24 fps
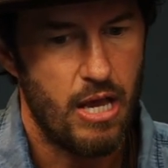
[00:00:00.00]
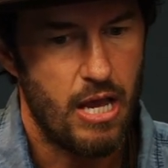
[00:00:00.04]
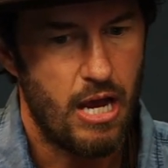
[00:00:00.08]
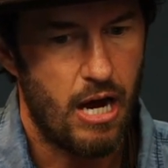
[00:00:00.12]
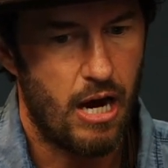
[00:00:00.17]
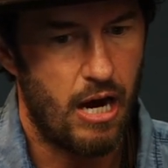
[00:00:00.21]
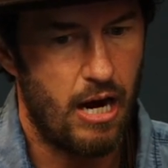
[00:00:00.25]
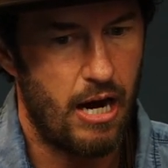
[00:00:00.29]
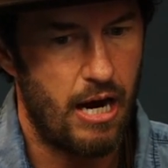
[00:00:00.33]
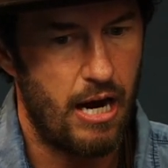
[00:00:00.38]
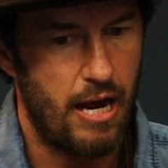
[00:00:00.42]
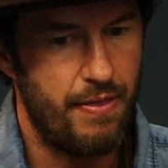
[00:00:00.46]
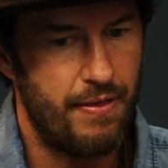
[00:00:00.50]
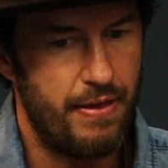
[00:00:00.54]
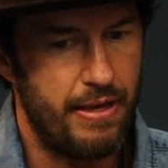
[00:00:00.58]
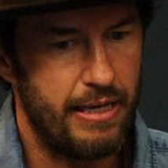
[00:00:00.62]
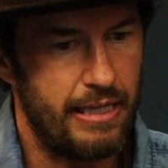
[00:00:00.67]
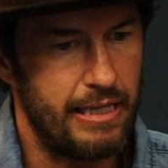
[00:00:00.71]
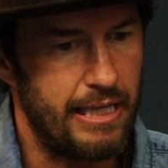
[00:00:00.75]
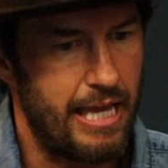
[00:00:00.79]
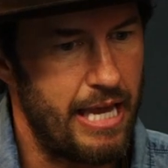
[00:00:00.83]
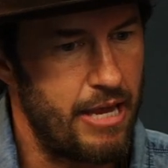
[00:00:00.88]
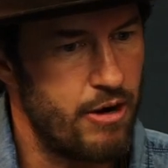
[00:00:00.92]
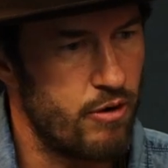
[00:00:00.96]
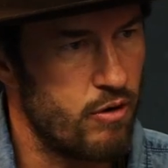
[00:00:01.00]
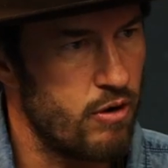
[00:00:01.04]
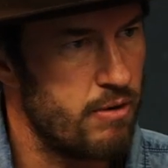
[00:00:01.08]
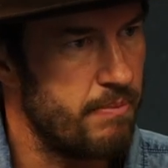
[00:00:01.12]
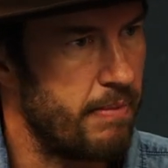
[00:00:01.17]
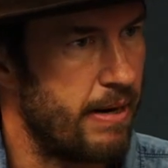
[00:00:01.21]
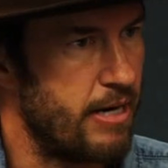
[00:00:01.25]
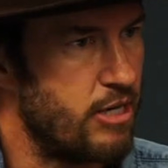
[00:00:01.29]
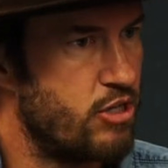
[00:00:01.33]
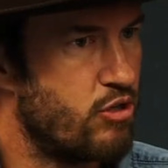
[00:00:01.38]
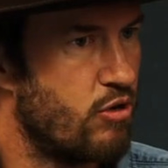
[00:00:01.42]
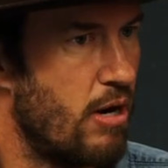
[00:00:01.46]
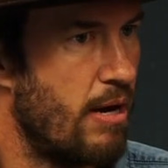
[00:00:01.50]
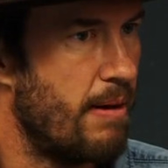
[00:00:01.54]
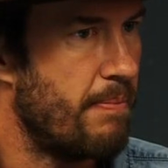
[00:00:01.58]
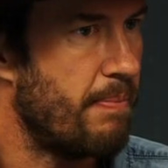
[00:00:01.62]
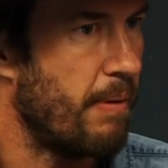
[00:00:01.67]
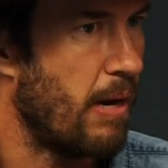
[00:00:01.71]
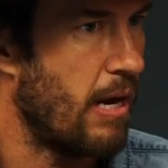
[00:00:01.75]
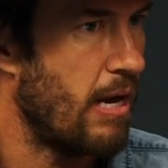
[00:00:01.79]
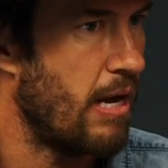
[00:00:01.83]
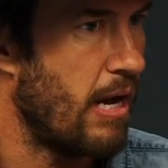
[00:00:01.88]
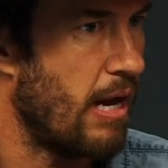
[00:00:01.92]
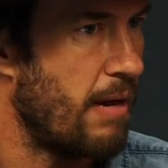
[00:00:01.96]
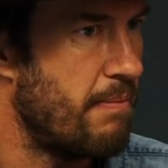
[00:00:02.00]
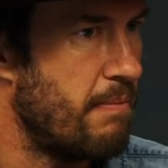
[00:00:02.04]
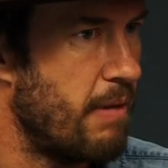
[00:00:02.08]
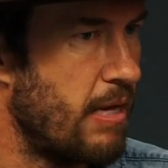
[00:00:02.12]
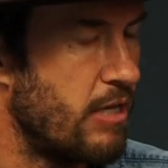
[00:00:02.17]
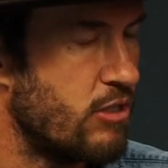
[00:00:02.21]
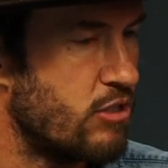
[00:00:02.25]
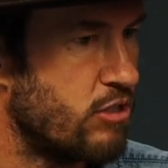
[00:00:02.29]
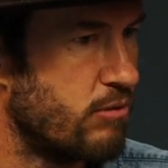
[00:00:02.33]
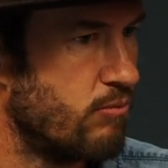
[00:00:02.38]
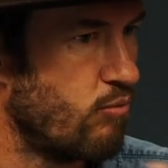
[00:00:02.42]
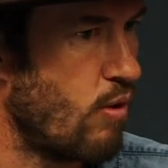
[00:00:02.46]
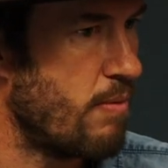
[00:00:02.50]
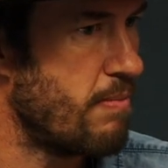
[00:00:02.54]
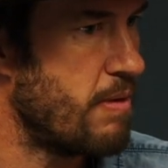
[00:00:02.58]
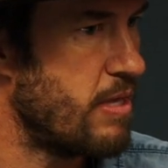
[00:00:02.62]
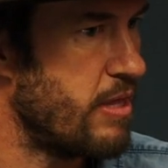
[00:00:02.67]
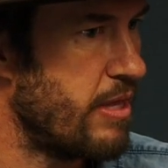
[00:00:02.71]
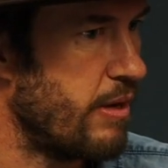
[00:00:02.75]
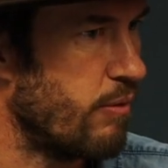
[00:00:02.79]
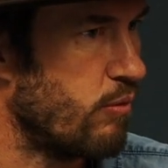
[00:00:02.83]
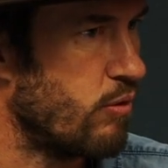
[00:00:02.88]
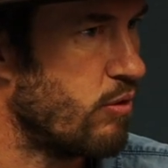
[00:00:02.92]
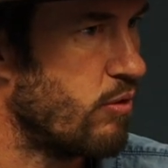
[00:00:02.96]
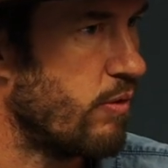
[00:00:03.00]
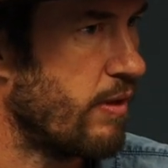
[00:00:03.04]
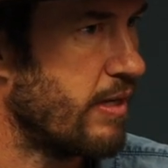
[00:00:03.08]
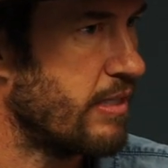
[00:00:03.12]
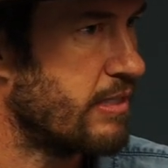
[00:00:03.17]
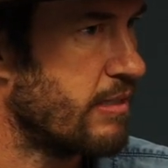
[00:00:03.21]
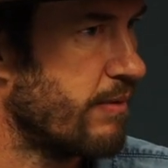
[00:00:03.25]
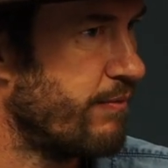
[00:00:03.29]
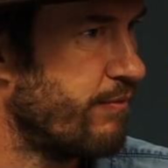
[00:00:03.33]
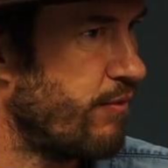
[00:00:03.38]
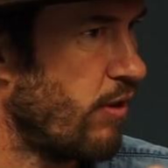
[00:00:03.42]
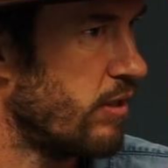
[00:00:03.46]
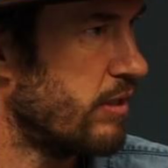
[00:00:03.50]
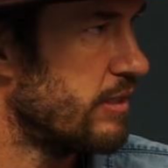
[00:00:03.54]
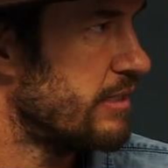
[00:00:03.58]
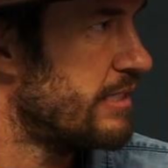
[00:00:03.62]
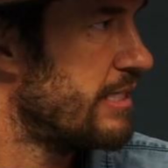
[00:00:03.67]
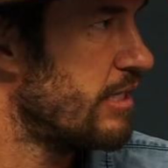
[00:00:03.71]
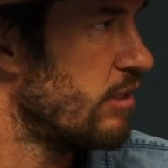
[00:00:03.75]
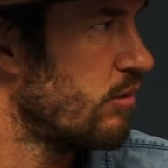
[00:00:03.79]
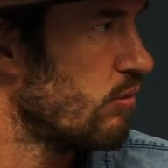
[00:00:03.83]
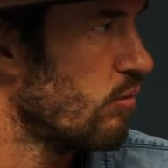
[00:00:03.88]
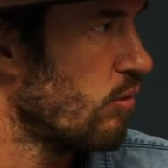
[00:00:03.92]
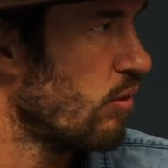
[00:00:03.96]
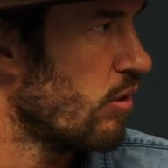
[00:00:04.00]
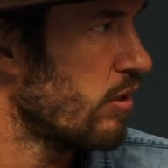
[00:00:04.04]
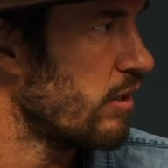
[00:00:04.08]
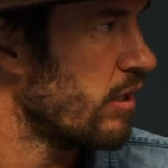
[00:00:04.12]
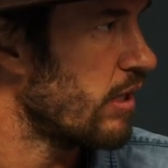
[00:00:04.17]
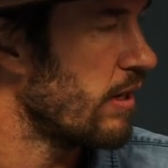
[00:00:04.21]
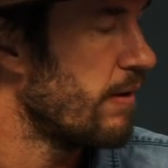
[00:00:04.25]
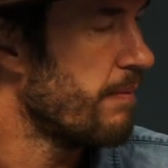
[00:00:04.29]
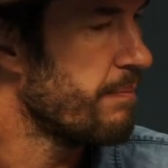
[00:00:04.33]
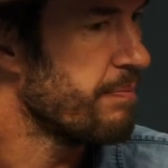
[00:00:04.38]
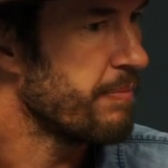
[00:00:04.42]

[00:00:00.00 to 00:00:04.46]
And then later in my trip, I met some women that were doing some volunteer work.